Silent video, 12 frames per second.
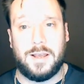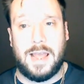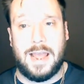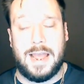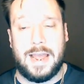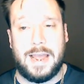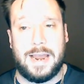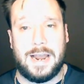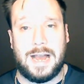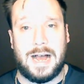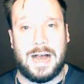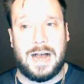And
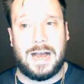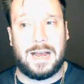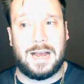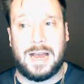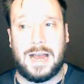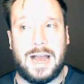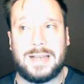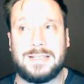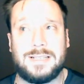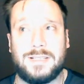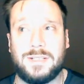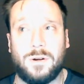I
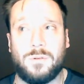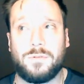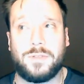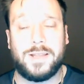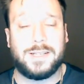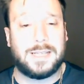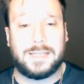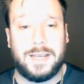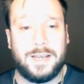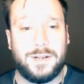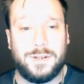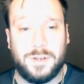still don't think that they
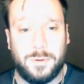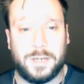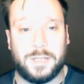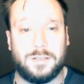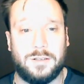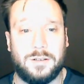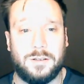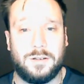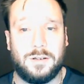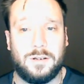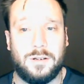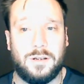could do it.
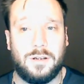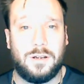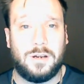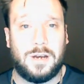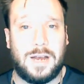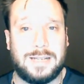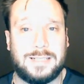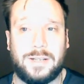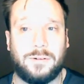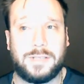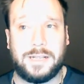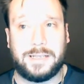I still
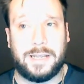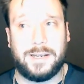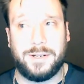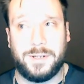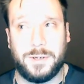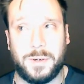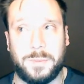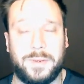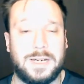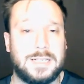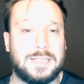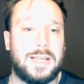don't think they could do it,
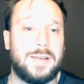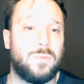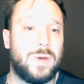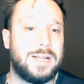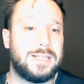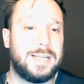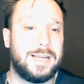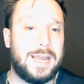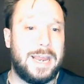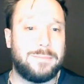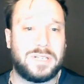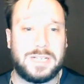because they went into
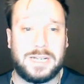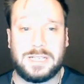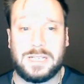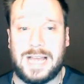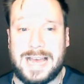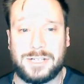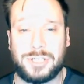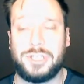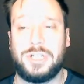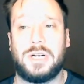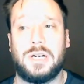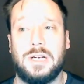game six last
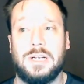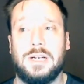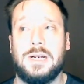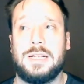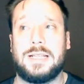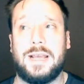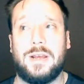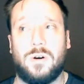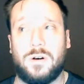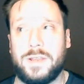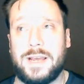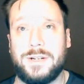year. They
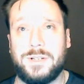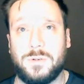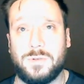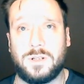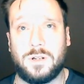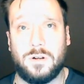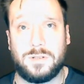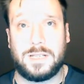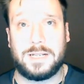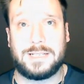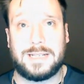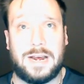all they had to do was close
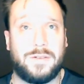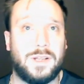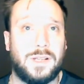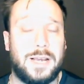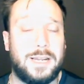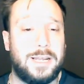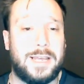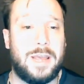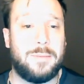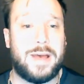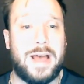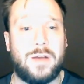things out, and the Lightning
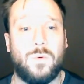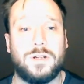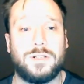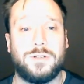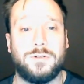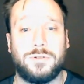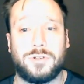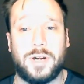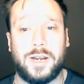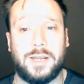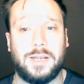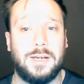came back one, two
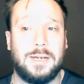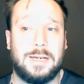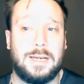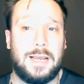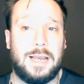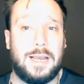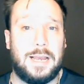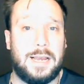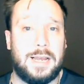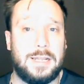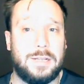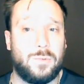straight
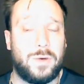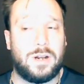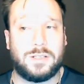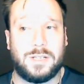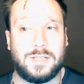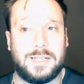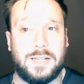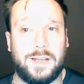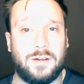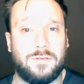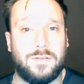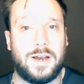and went on to the Stanley
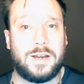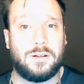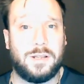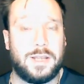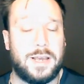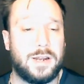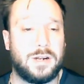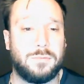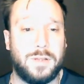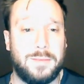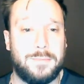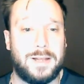Cup final, and they had a
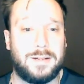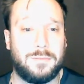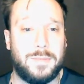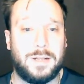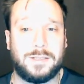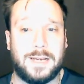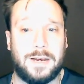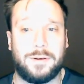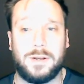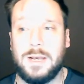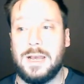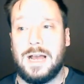complete mel meltdown.
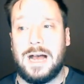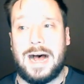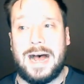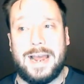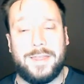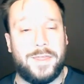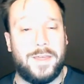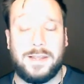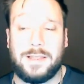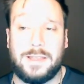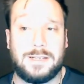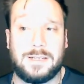I
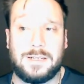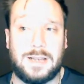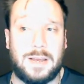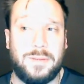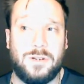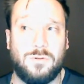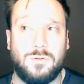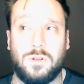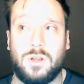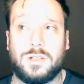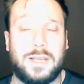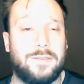think this, I mean, you
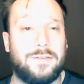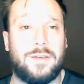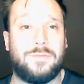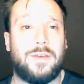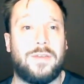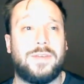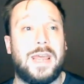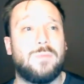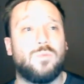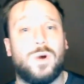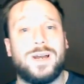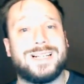looked, if, if, if
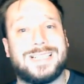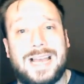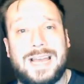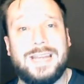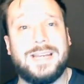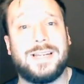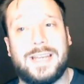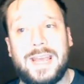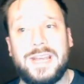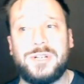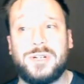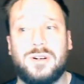game one is any
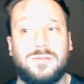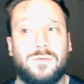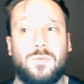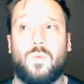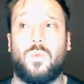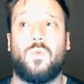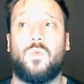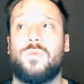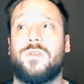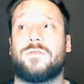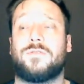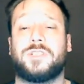indication of
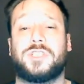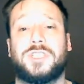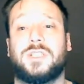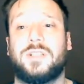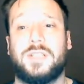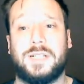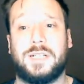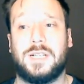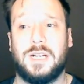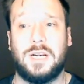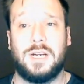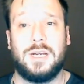the fragility
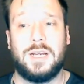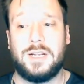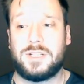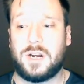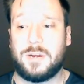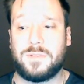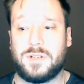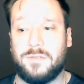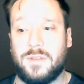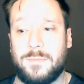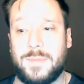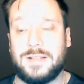in terms of
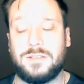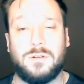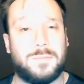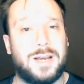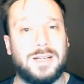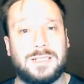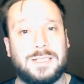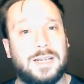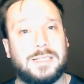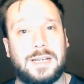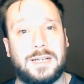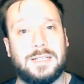the mental mind
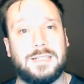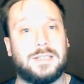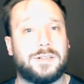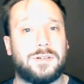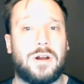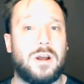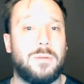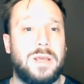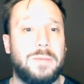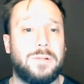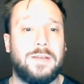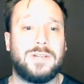state that is the Toronto
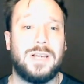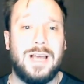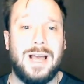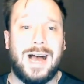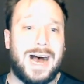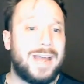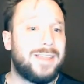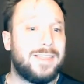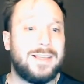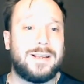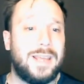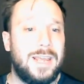Maple Leafs, I
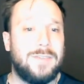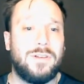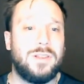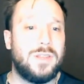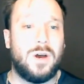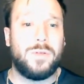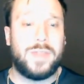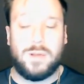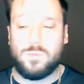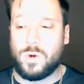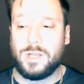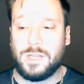think even though they
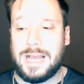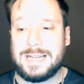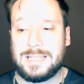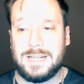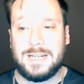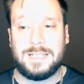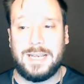won last night's